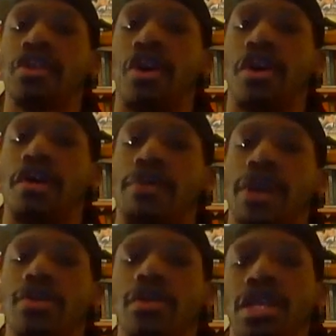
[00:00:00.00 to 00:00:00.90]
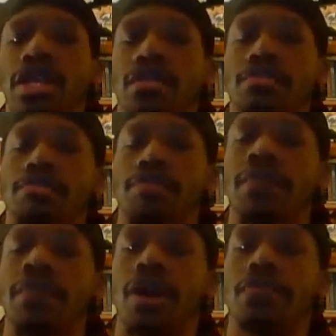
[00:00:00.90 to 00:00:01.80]
are better than
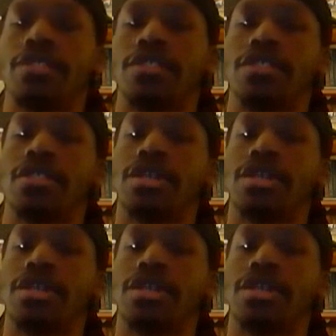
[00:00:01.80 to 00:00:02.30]
Big Mom's